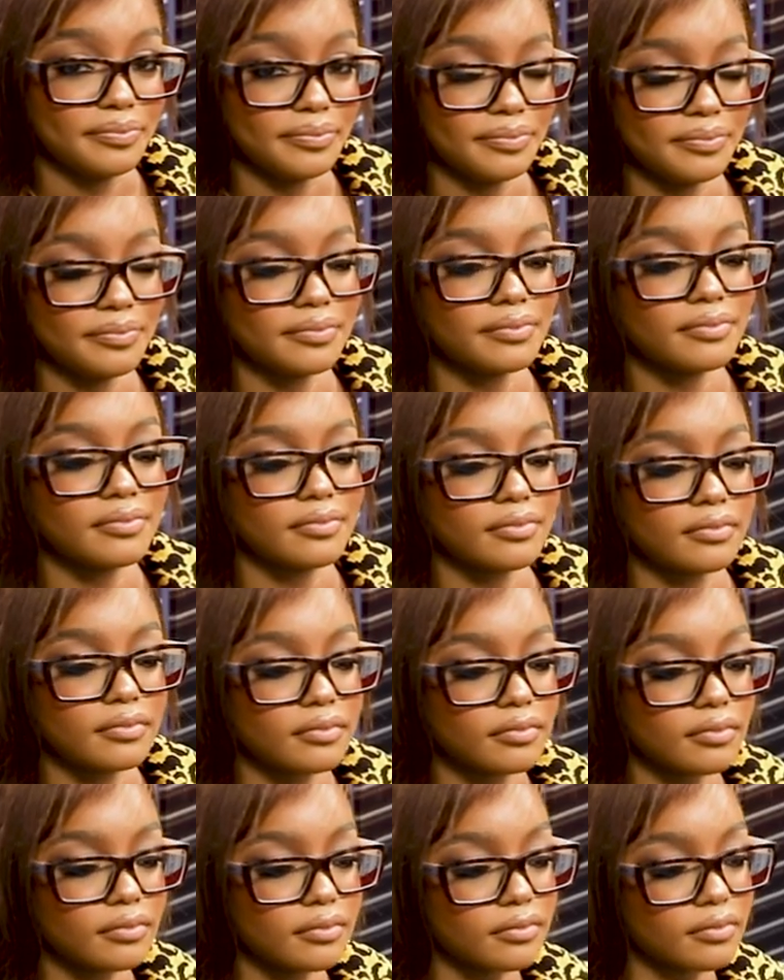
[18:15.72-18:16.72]

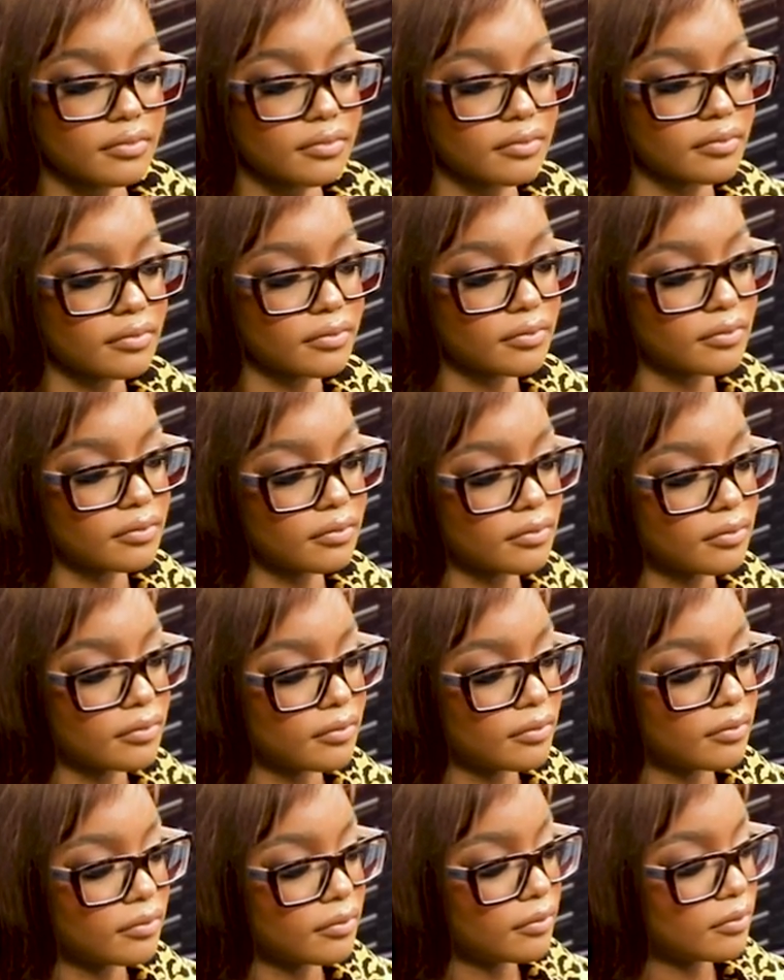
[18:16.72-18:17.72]

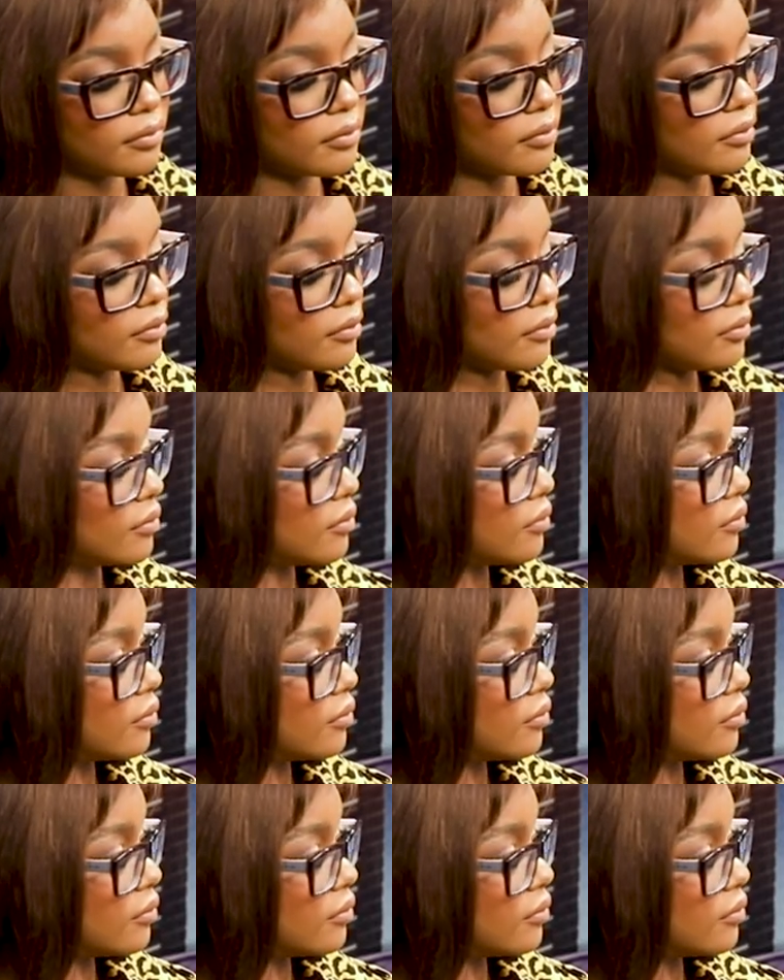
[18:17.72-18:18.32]
The person shown says nothing.